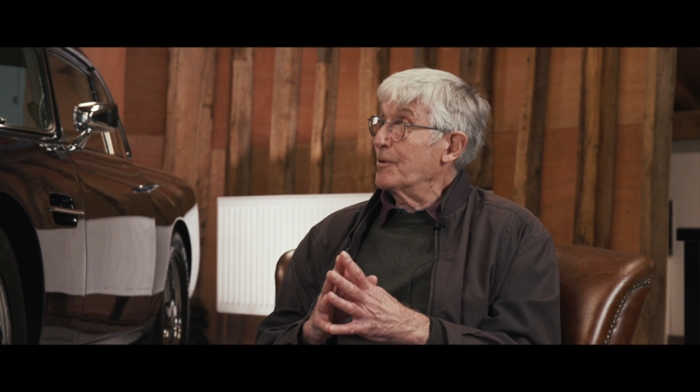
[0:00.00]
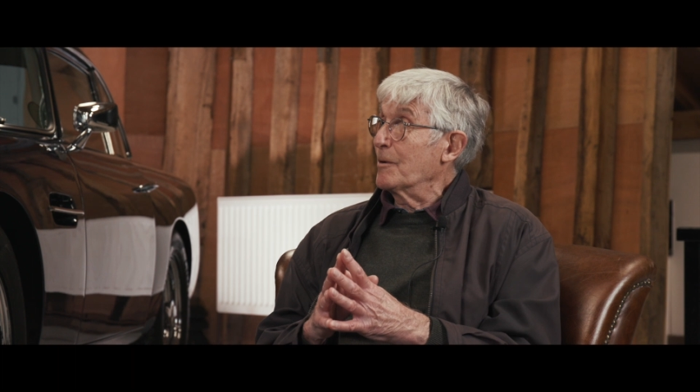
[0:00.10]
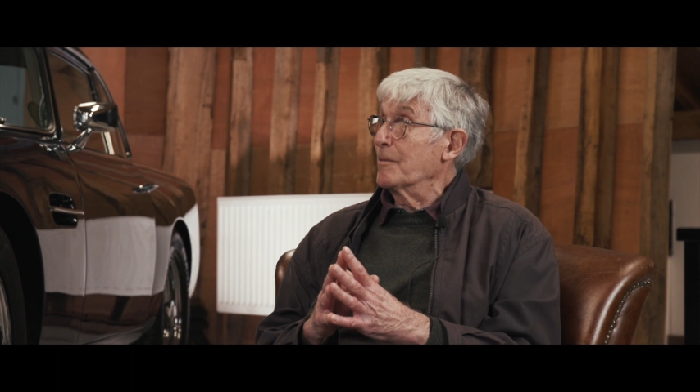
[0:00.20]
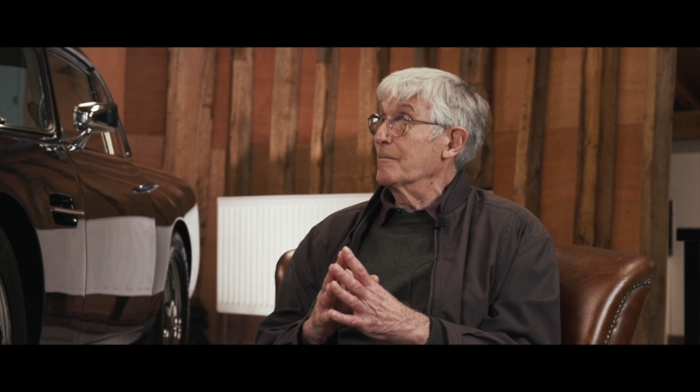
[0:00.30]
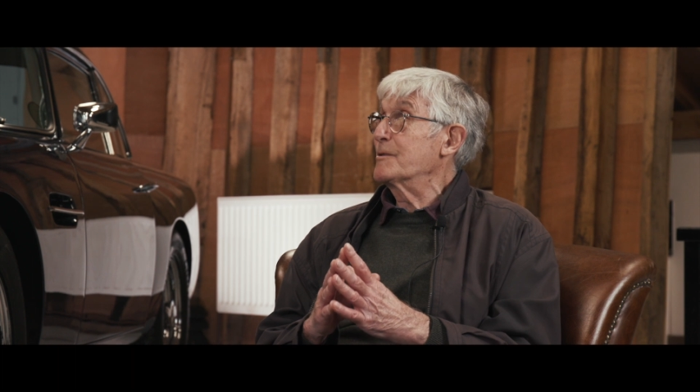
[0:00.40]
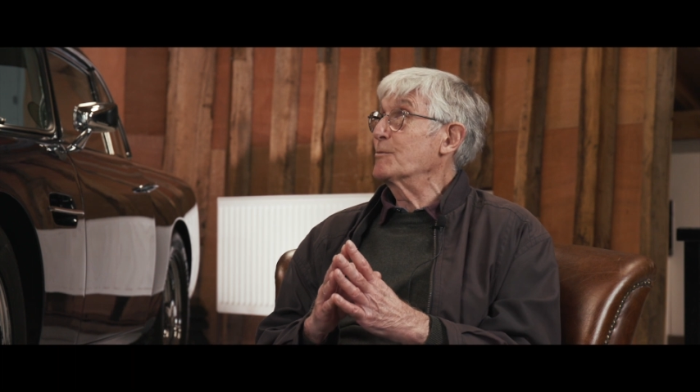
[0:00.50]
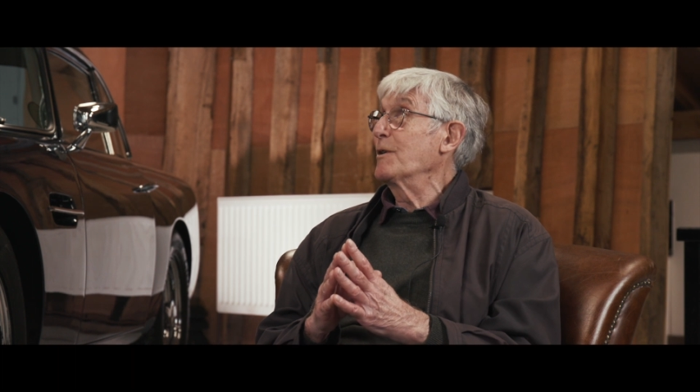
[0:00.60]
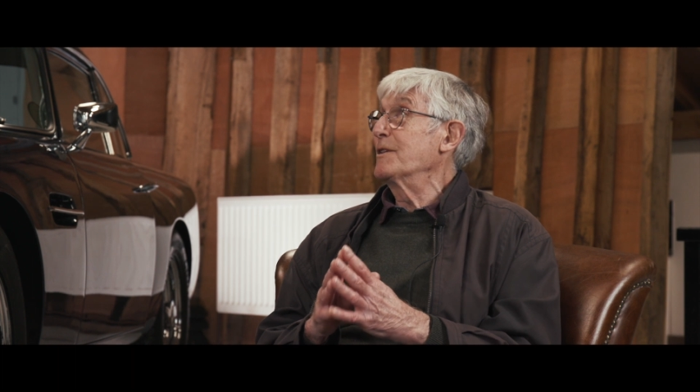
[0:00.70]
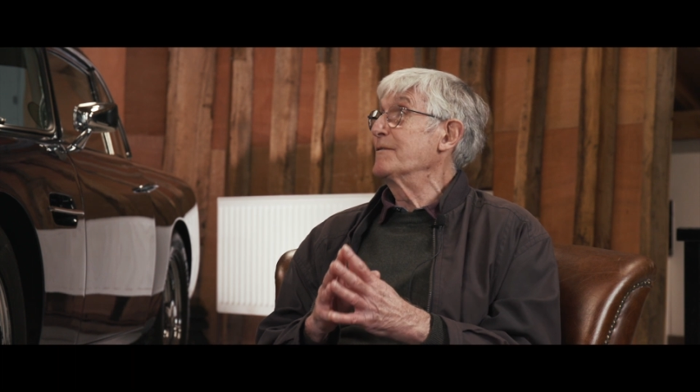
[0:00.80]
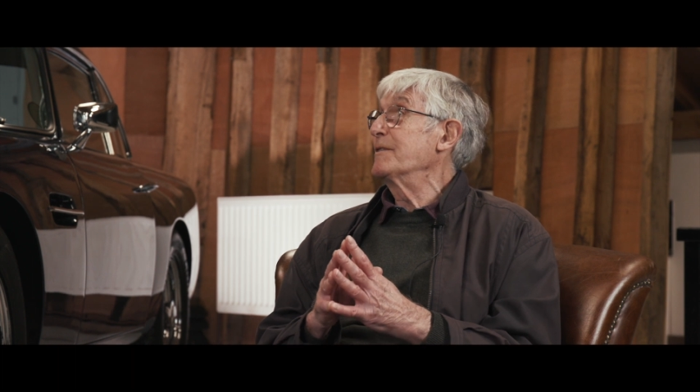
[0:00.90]
problems
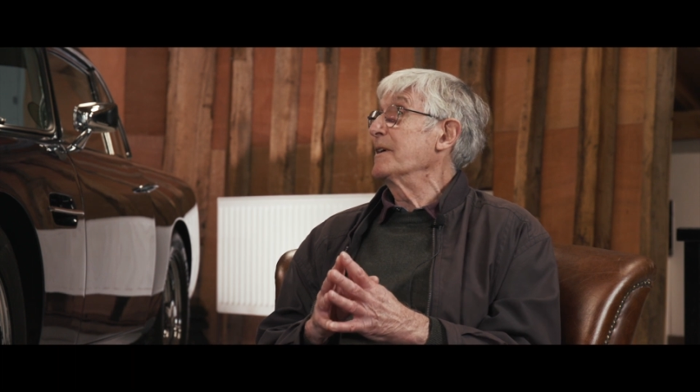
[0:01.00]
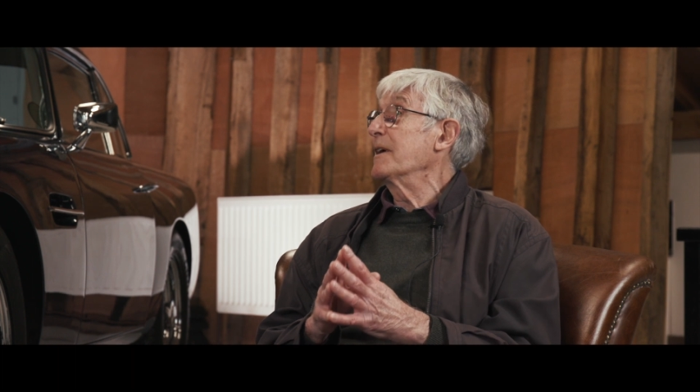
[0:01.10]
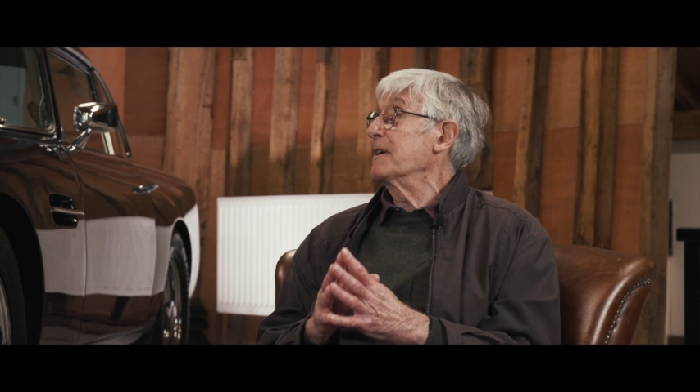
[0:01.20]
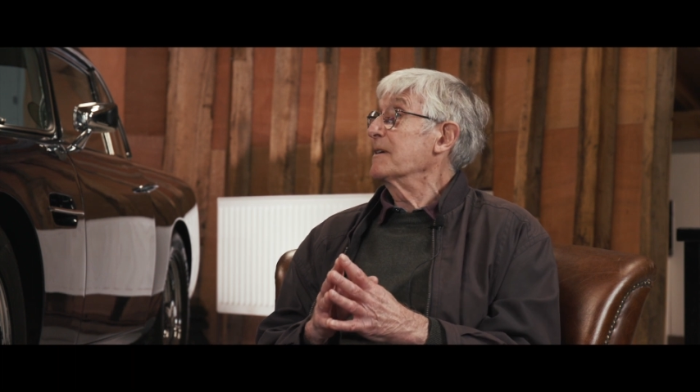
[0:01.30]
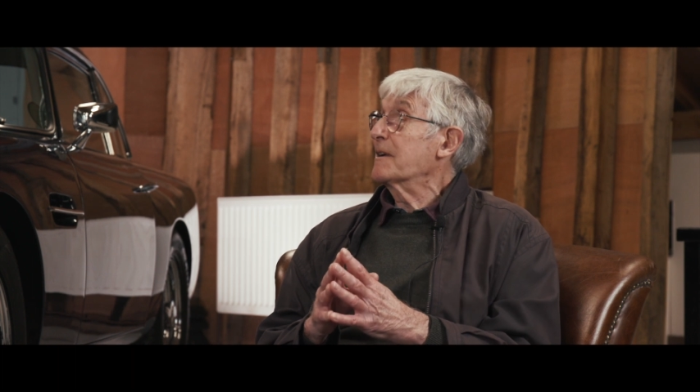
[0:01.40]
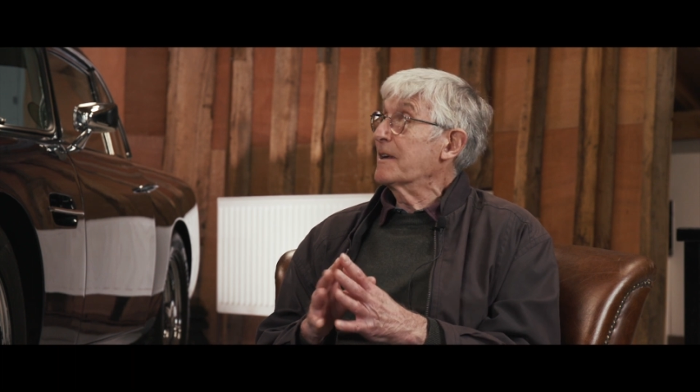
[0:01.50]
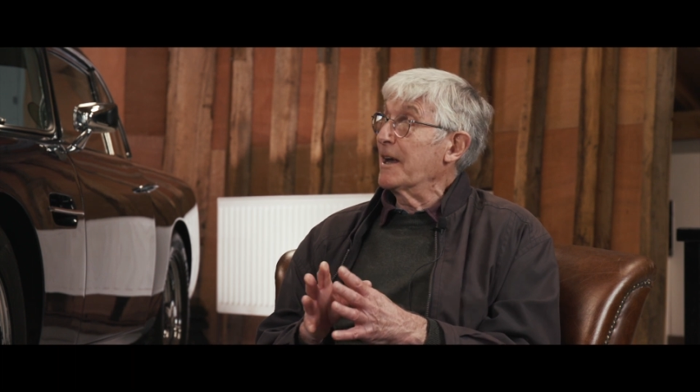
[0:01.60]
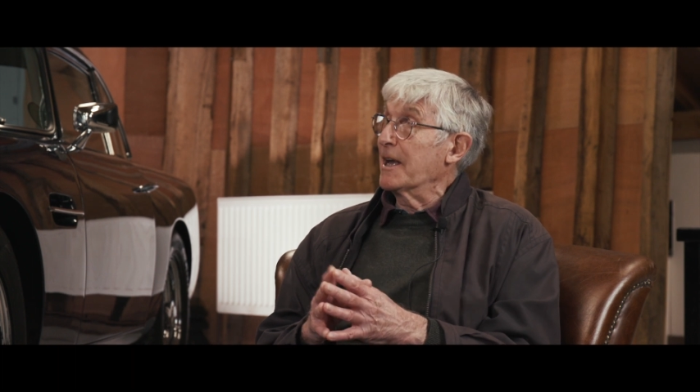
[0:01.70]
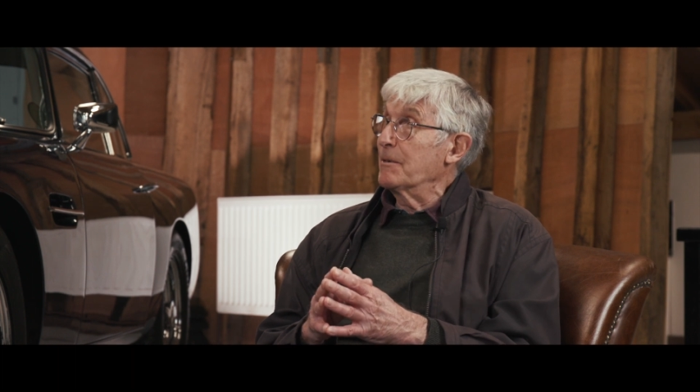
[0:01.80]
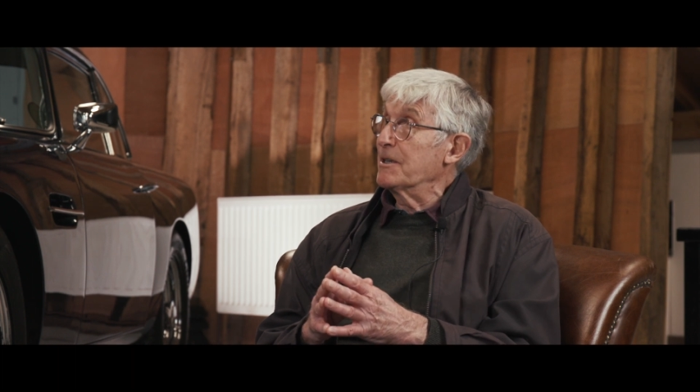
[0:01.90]
when the V8
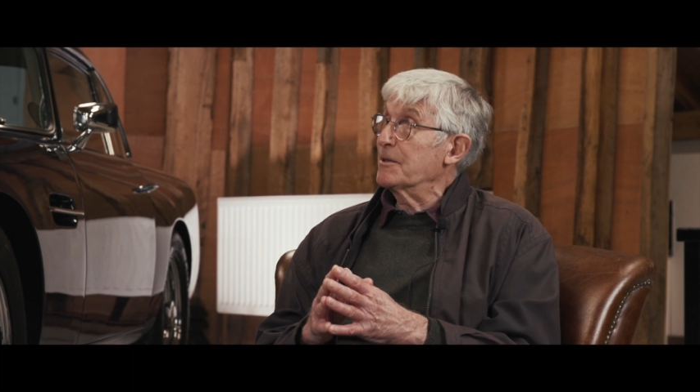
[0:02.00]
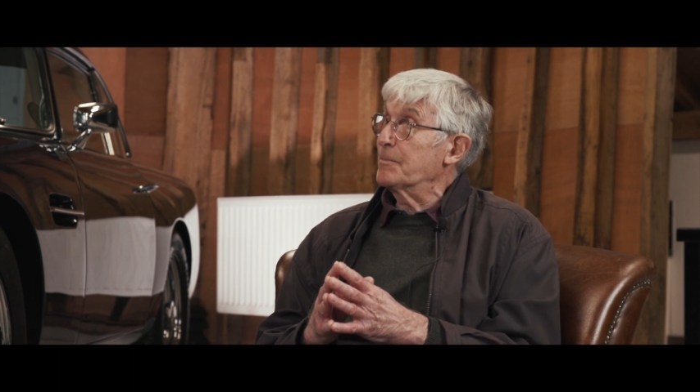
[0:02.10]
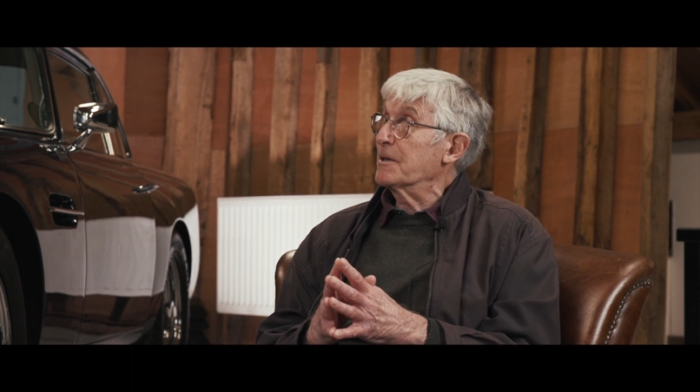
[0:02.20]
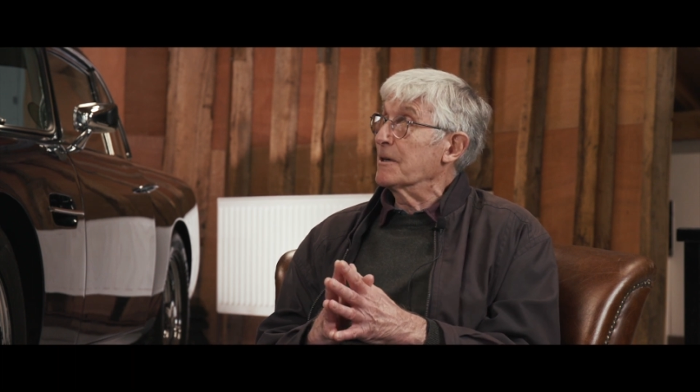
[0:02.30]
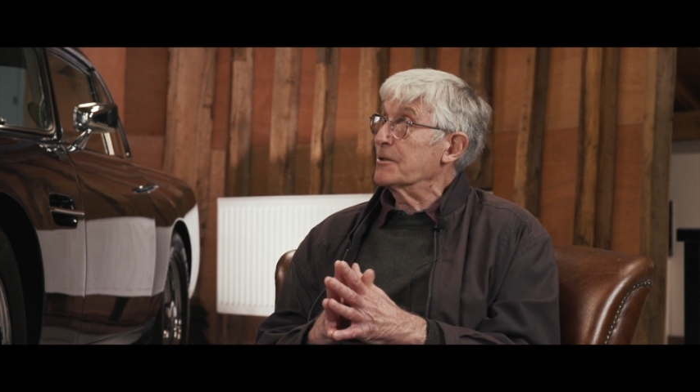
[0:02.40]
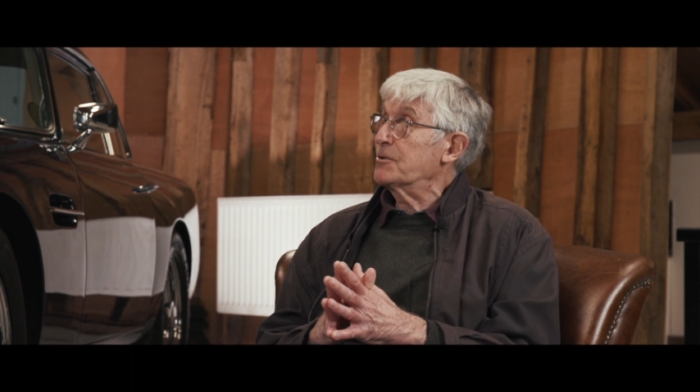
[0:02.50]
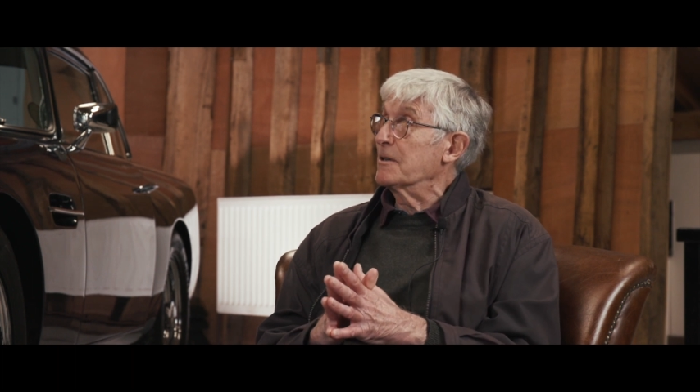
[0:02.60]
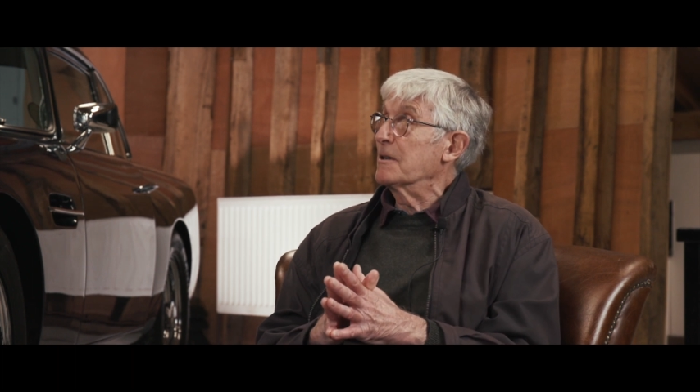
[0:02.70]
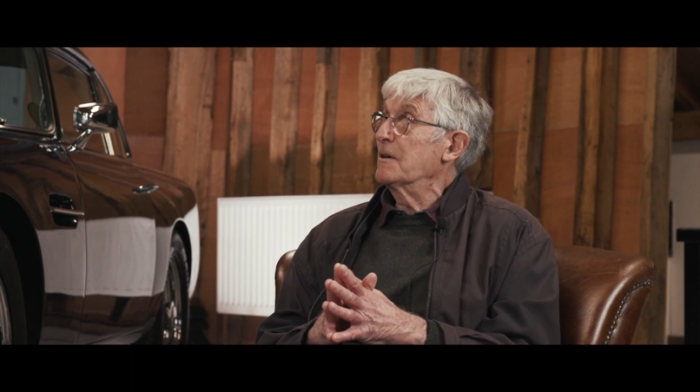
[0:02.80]
came into production.